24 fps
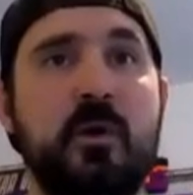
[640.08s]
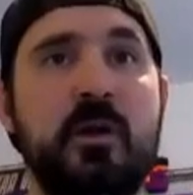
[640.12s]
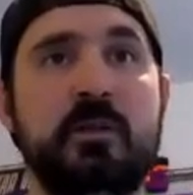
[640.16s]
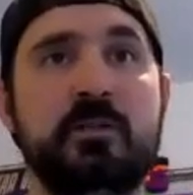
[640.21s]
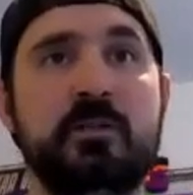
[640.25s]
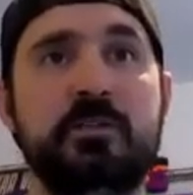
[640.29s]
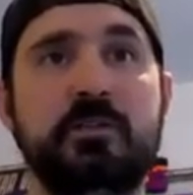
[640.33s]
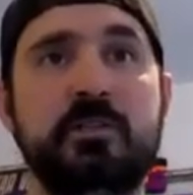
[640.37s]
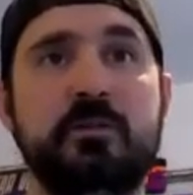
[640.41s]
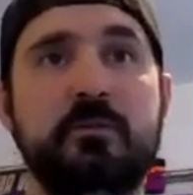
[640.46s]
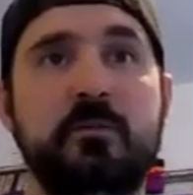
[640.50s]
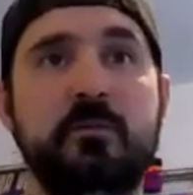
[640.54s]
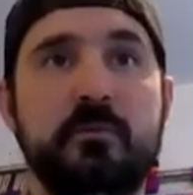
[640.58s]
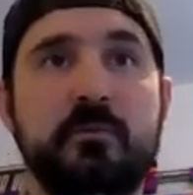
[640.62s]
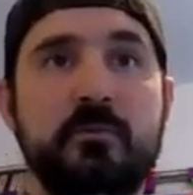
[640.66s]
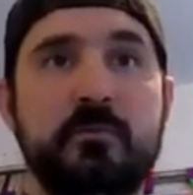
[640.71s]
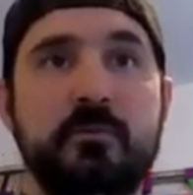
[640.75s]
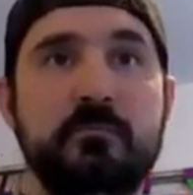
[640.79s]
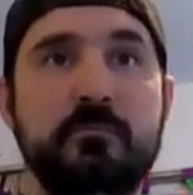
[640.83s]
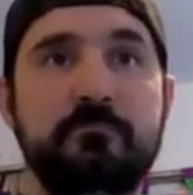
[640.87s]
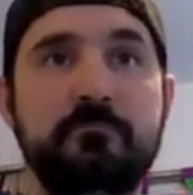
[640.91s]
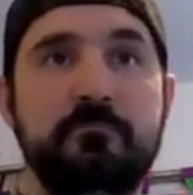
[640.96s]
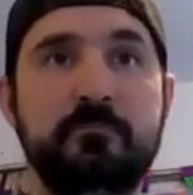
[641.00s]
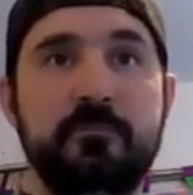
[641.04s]
why don't you
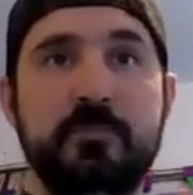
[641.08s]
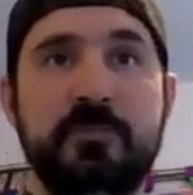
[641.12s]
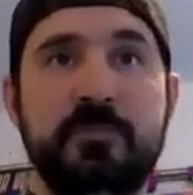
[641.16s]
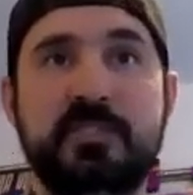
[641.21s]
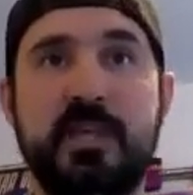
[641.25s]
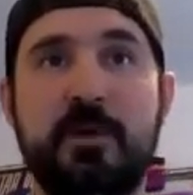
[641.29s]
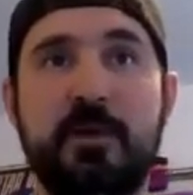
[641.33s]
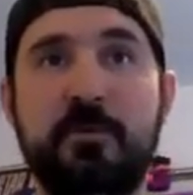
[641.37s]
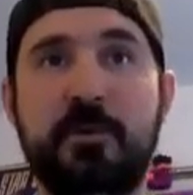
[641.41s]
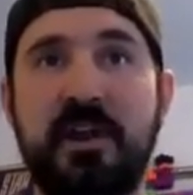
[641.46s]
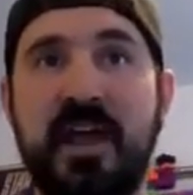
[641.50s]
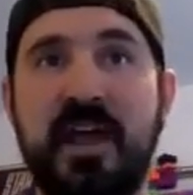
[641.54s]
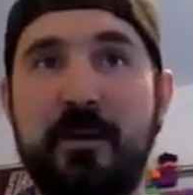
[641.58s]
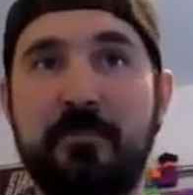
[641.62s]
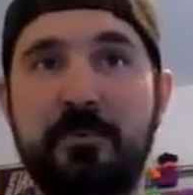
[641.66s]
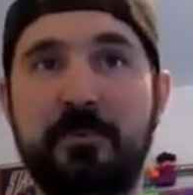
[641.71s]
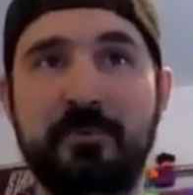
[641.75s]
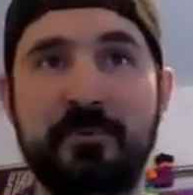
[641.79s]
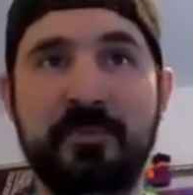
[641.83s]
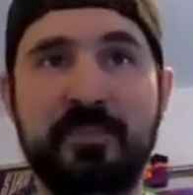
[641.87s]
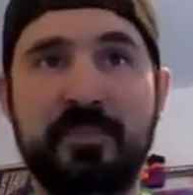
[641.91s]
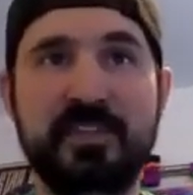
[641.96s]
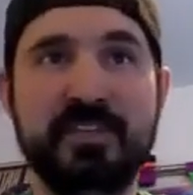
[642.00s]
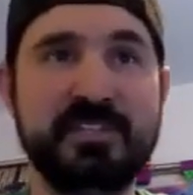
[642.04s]
say what
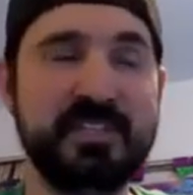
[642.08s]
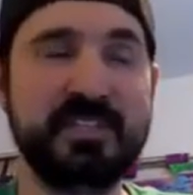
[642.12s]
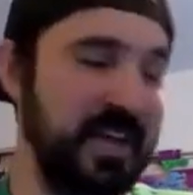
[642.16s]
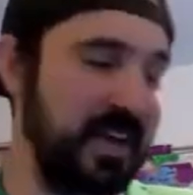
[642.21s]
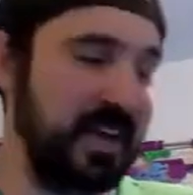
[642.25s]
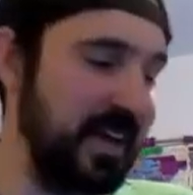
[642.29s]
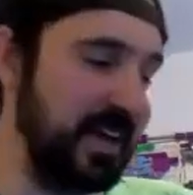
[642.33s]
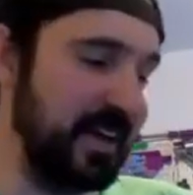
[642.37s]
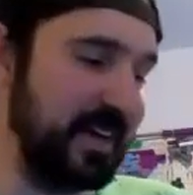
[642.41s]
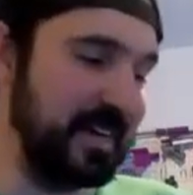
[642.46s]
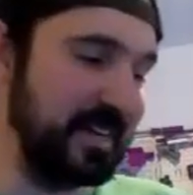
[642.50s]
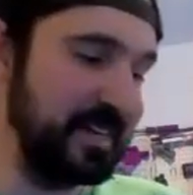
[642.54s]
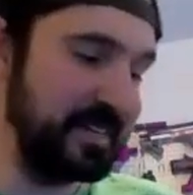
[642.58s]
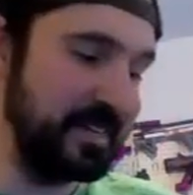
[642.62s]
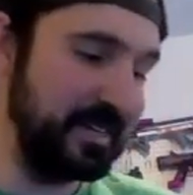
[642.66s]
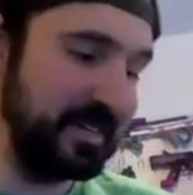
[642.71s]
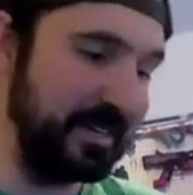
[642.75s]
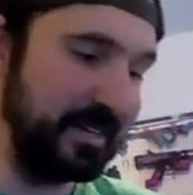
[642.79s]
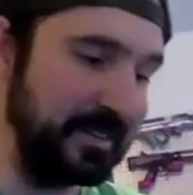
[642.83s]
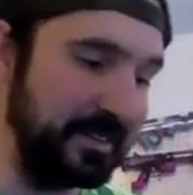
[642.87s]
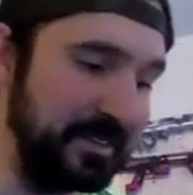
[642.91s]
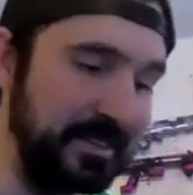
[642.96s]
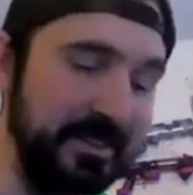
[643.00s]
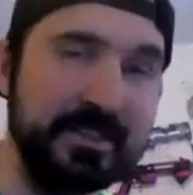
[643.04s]
happened with this guy, and
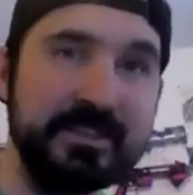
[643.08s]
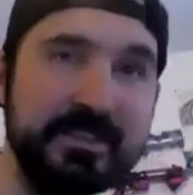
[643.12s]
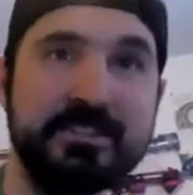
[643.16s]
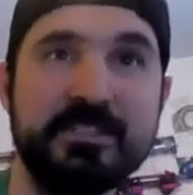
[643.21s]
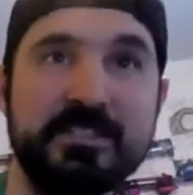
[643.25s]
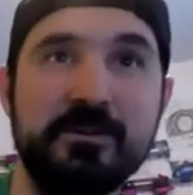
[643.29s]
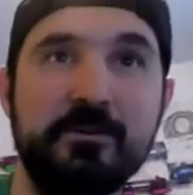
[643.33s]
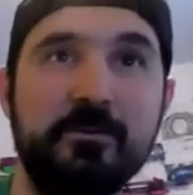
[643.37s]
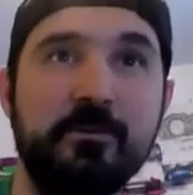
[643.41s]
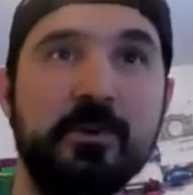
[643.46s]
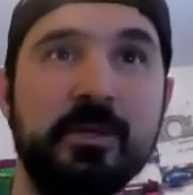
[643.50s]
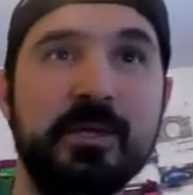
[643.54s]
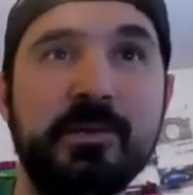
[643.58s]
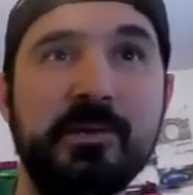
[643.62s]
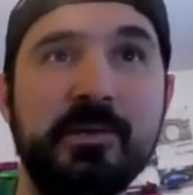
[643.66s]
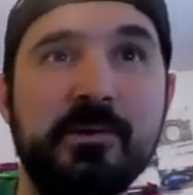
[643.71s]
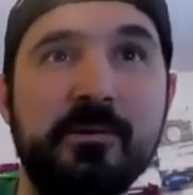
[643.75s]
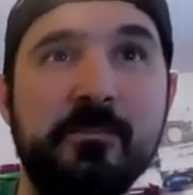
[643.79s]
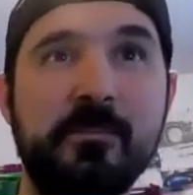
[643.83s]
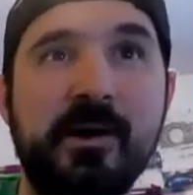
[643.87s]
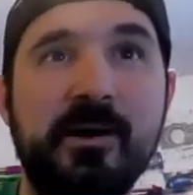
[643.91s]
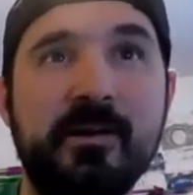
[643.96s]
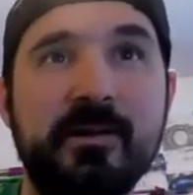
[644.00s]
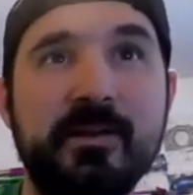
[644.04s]
let's see what we can do
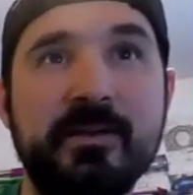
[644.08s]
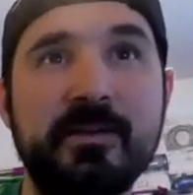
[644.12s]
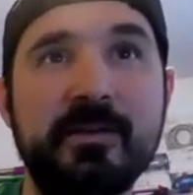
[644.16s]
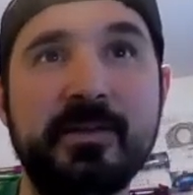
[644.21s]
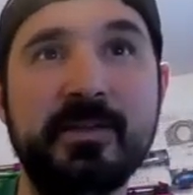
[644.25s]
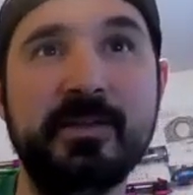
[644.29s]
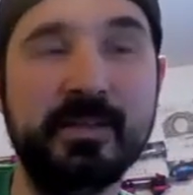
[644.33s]
about it.